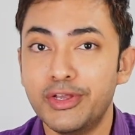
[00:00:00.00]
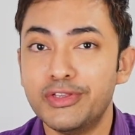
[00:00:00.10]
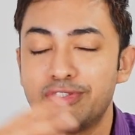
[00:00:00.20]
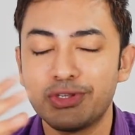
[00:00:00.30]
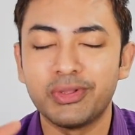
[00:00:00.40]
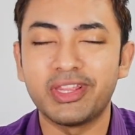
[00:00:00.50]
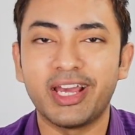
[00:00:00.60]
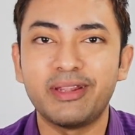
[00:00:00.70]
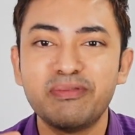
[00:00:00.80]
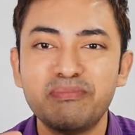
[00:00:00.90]
so
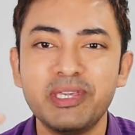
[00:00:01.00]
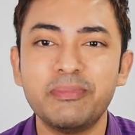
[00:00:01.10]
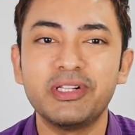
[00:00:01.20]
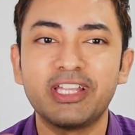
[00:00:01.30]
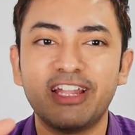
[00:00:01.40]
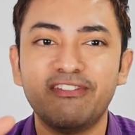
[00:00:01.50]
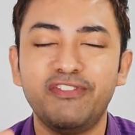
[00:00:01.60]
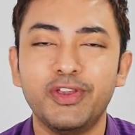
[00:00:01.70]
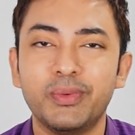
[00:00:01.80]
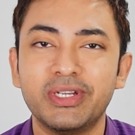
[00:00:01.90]
that people can
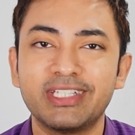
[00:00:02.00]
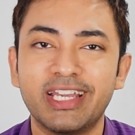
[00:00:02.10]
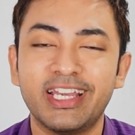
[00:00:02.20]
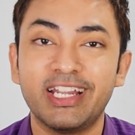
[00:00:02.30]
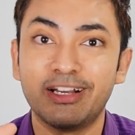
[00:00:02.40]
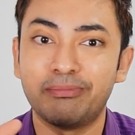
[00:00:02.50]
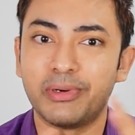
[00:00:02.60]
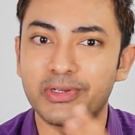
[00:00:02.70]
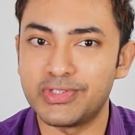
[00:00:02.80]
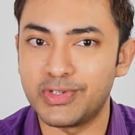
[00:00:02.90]
view it in a
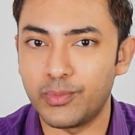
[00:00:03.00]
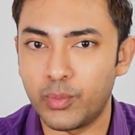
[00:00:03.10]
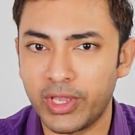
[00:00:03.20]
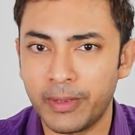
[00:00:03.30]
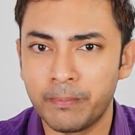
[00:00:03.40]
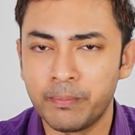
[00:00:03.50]
positive way.